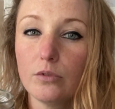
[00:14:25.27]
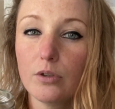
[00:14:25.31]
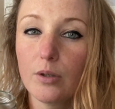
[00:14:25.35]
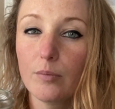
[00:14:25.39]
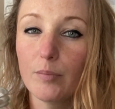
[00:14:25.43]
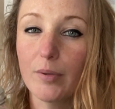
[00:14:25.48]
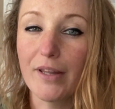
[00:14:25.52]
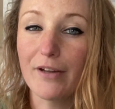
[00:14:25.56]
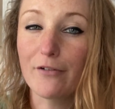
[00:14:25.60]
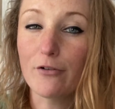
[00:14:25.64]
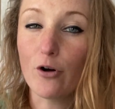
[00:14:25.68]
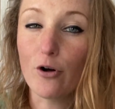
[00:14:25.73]

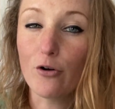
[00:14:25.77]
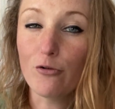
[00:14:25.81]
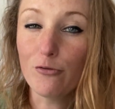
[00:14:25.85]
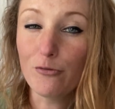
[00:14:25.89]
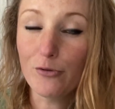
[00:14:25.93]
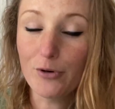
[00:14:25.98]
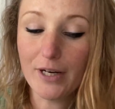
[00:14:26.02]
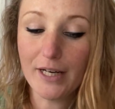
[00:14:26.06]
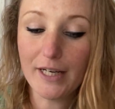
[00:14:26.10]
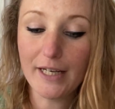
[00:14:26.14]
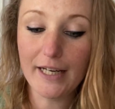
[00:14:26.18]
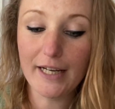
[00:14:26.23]
but they've got a
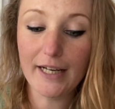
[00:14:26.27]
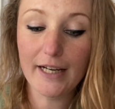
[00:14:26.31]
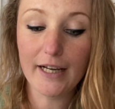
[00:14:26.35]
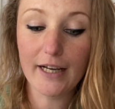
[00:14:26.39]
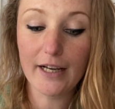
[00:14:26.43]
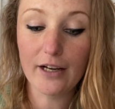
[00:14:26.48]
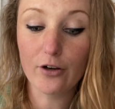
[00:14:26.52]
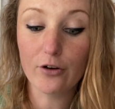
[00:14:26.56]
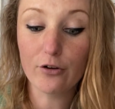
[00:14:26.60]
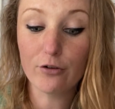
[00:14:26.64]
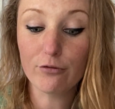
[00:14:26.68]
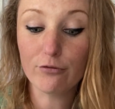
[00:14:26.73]
really
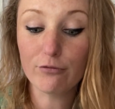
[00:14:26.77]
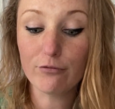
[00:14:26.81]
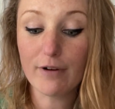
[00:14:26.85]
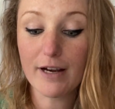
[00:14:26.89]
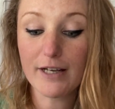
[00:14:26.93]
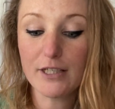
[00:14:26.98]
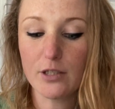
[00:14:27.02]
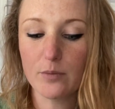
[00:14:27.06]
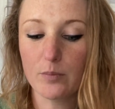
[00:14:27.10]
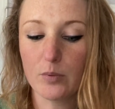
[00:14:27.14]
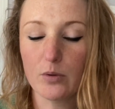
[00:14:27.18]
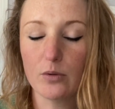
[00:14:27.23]

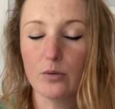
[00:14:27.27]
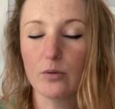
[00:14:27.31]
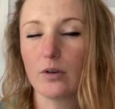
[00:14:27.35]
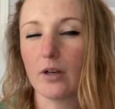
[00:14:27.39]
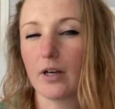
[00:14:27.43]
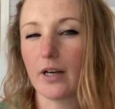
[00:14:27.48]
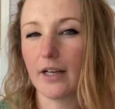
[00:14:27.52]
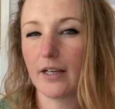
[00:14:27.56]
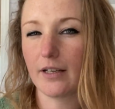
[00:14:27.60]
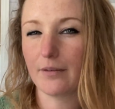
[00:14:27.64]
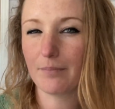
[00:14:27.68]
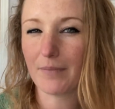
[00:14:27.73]
incredible
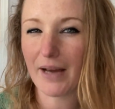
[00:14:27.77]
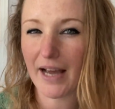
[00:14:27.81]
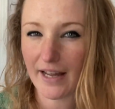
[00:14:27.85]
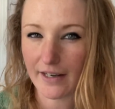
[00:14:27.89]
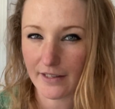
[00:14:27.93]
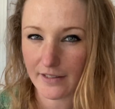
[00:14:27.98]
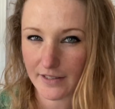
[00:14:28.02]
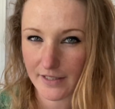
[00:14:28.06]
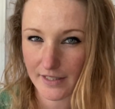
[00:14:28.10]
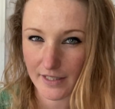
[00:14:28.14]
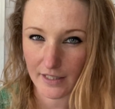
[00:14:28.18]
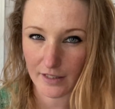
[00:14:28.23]
like
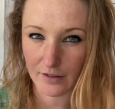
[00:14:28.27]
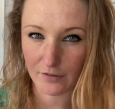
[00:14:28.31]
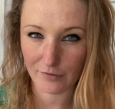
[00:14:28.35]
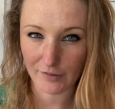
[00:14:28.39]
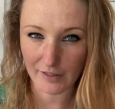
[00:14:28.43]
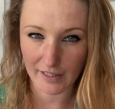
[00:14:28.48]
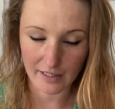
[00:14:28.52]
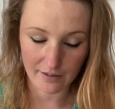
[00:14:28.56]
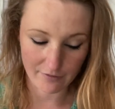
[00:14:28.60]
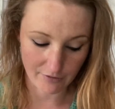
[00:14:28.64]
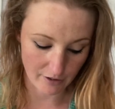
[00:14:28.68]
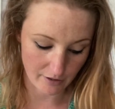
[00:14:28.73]
aniseed
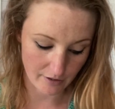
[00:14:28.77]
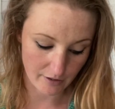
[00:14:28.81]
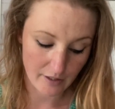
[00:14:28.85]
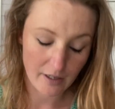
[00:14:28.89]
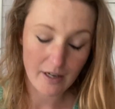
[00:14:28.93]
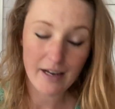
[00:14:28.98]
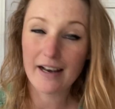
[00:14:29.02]
flavour.